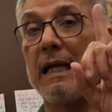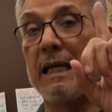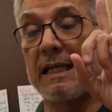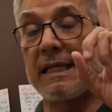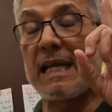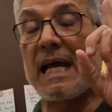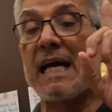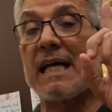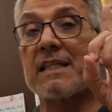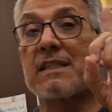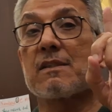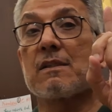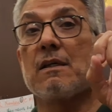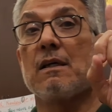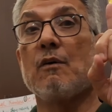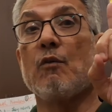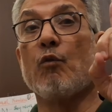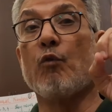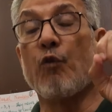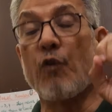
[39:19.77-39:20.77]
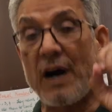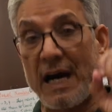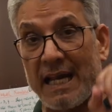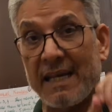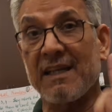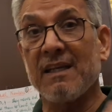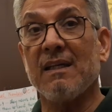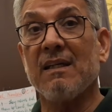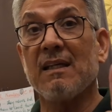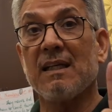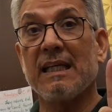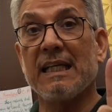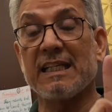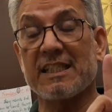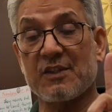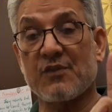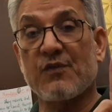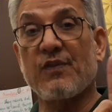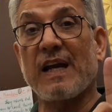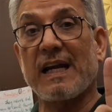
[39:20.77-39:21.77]
It has 1,
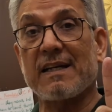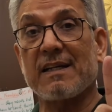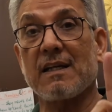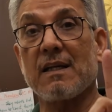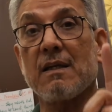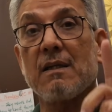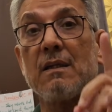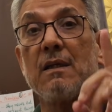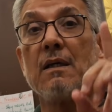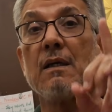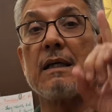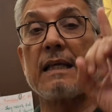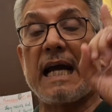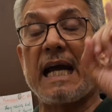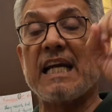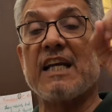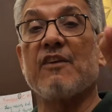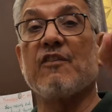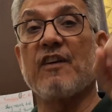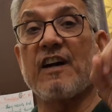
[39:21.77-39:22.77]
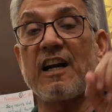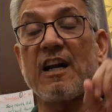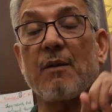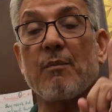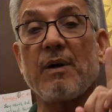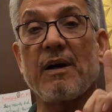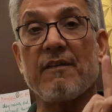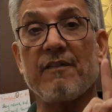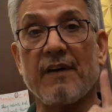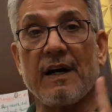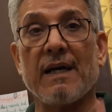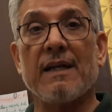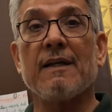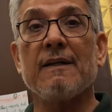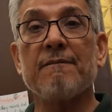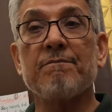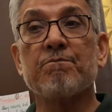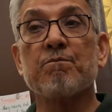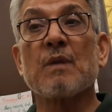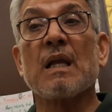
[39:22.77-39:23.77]
its factor, 9 divided by
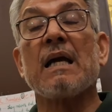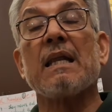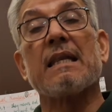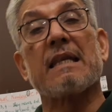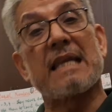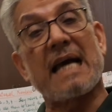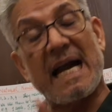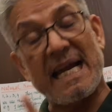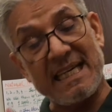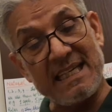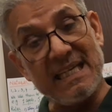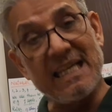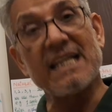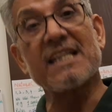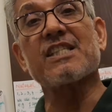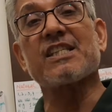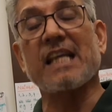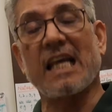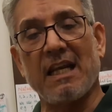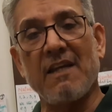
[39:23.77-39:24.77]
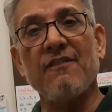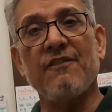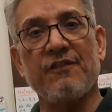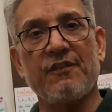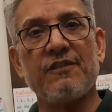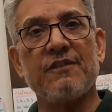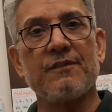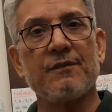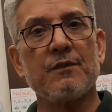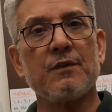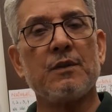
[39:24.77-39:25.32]
1, 9 itself,